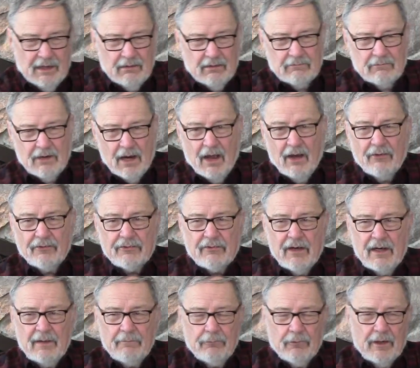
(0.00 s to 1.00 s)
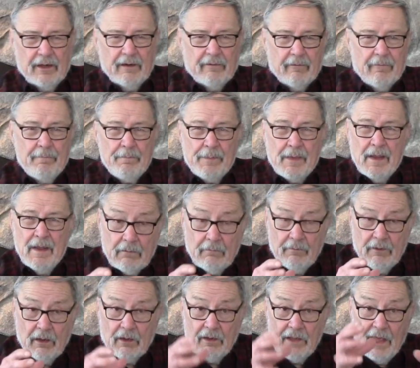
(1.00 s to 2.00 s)
ground scrape, whatever,
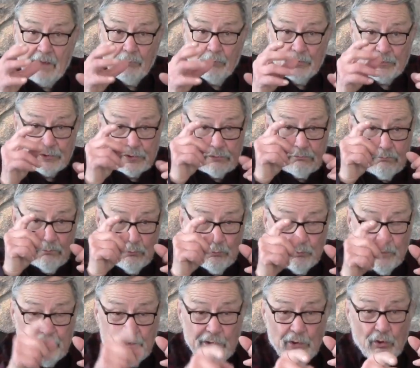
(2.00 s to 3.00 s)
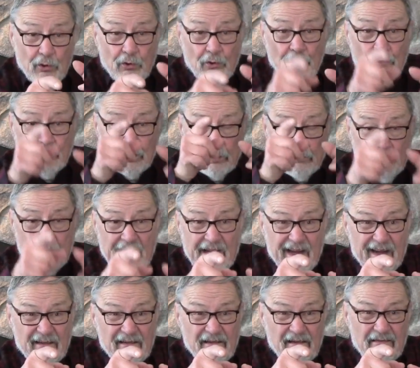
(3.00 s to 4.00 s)
that was renewed or
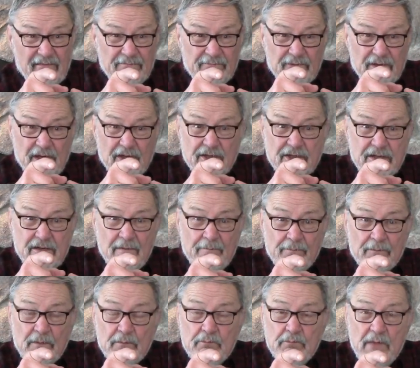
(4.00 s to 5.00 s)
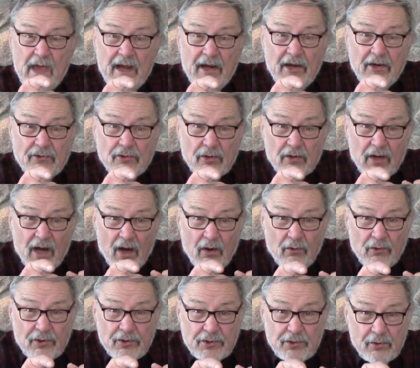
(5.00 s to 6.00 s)
made just minutes or
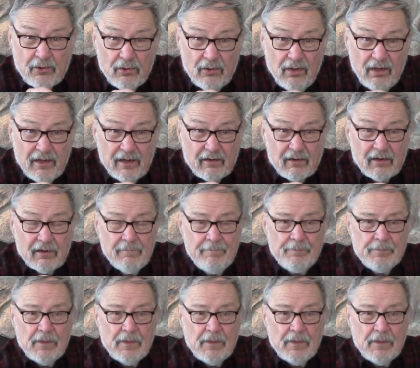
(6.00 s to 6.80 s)
hours earlier,